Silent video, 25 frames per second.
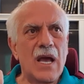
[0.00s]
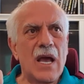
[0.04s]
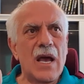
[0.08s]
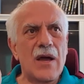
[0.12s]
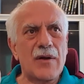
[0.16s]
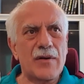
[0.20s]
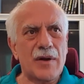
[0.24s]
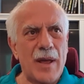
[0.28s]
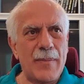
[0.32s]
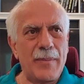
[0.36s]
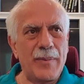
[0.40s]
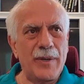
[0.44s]

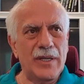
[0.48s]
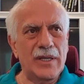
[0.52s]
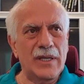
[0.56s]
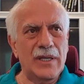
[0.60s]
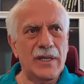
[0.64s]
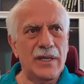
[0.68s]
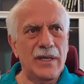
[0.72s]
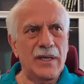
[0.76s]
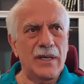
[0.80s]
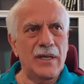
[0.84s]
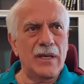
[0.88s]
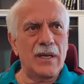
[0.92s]

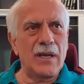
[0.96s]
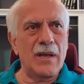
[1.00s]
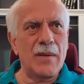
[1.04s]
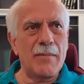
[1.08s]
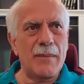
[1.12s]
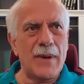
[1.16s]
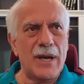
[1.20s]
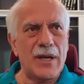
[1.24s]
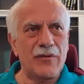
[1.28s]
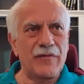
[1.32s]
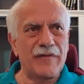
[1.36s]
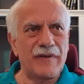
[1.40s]
Rapidly
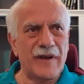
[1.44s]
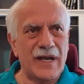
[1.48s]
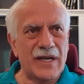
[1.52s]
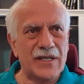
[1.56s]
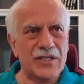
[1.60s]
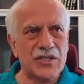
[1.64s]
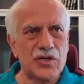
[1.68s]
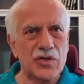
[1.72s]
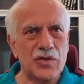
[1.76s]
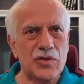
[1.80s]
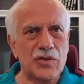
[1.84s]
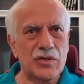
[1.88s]

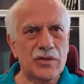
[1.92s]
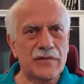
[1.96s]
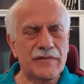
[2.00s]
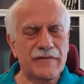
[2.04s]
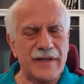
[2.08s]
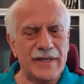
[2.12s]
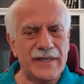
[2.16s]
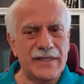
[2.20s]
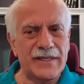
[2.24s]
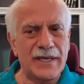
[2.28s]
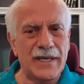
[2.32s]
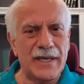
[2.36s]
Manufactured
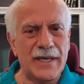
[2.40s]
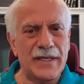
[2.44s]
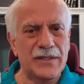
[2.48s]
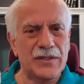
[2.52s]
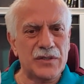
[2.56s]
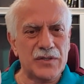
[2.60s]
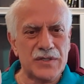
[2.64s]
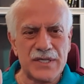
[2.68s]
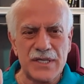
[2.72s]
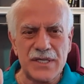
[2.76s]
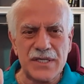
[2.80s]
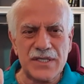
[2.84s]
Ventilator
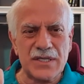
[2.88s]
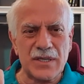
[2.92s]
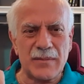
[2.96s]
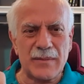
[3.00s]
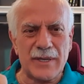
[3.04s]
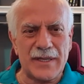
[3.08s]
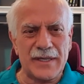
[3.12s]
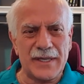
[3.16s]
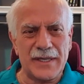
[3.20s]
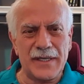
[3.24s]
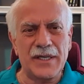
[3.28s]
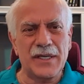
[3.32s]
System,
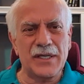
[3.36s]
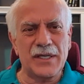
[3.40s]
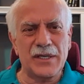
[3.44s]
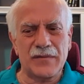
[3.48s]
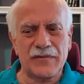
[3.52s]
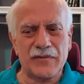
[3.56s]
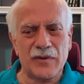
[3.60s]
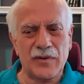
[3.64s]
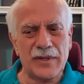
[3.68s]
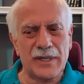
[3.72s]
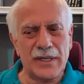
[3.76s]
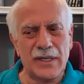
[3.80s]
and they did it
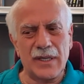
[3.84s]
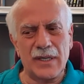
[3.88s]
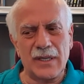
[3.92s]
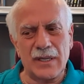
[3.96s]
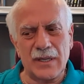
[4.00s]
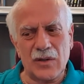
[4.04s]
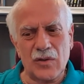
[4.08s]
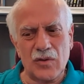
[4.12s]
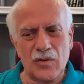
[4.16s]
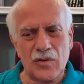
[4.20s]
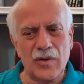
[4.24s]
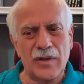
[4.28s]
for the
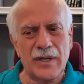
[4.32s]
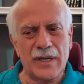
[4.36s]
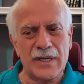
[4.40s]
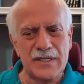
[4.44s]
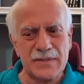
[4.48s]
Corona